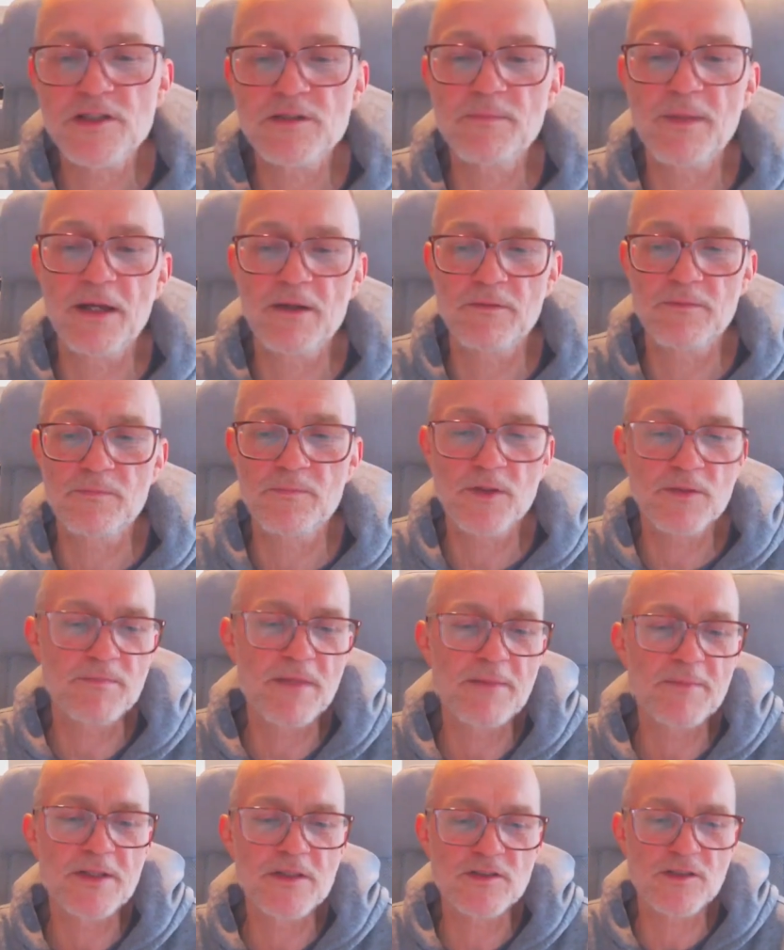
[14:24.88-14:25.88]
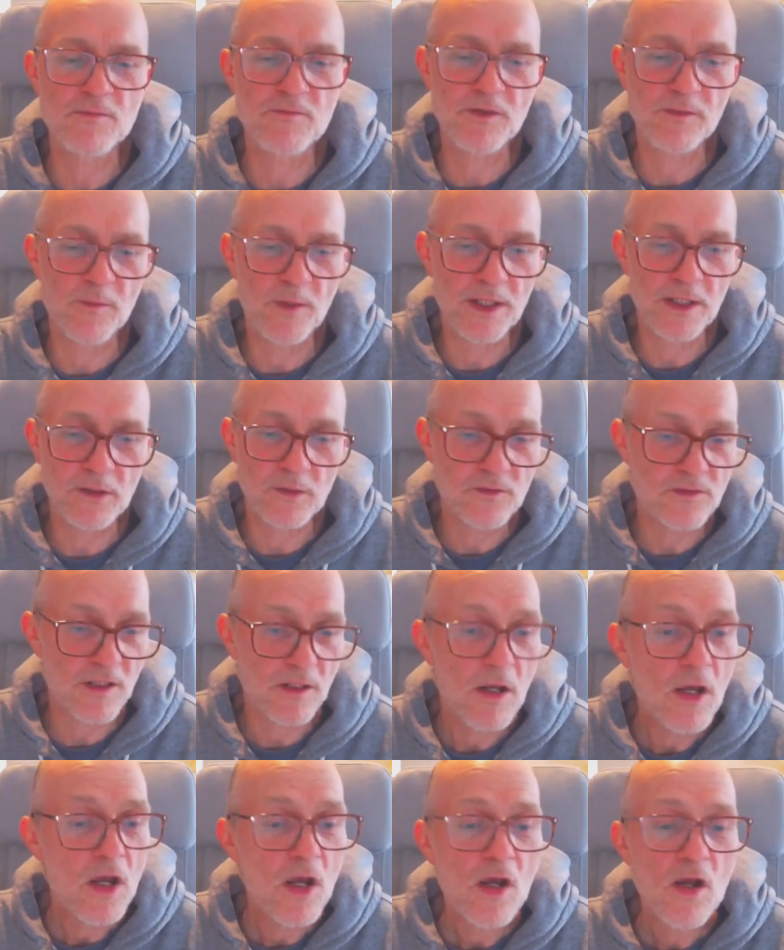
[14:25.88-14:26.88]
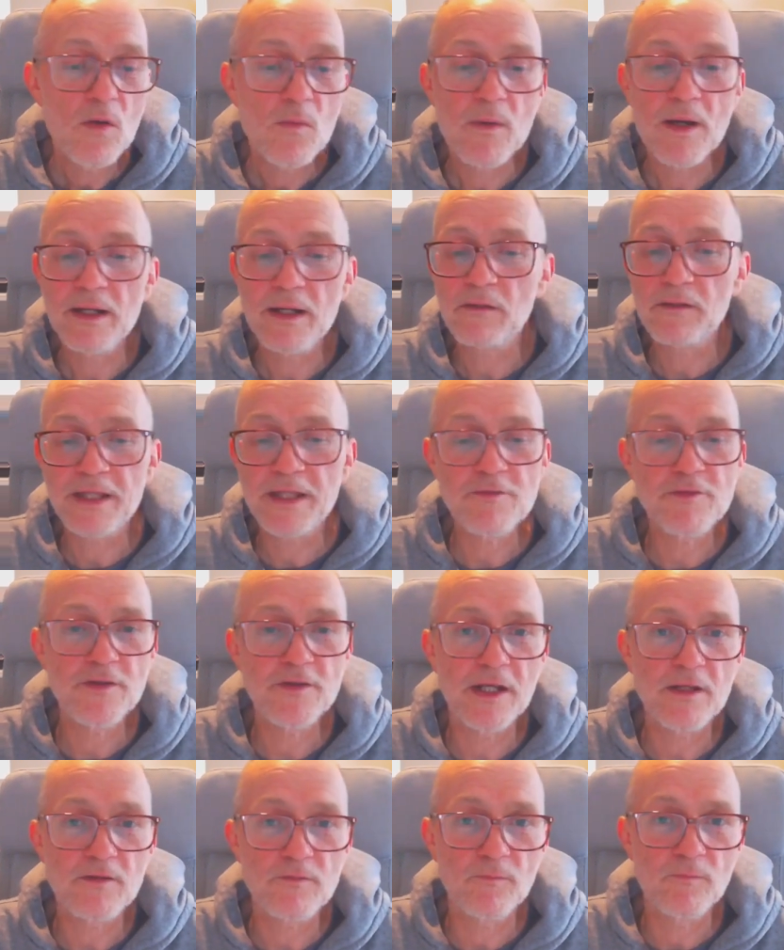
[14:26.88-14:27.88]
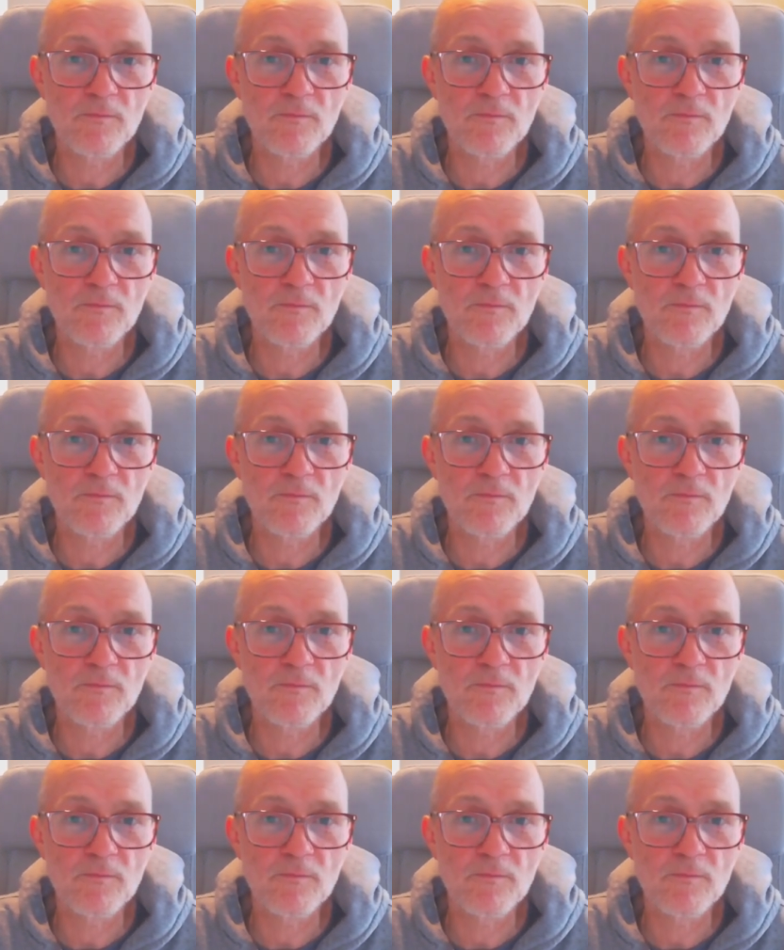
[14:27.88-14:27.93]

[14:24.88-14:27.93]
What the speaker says: about it, but maybe it's something where you could say, well, given that,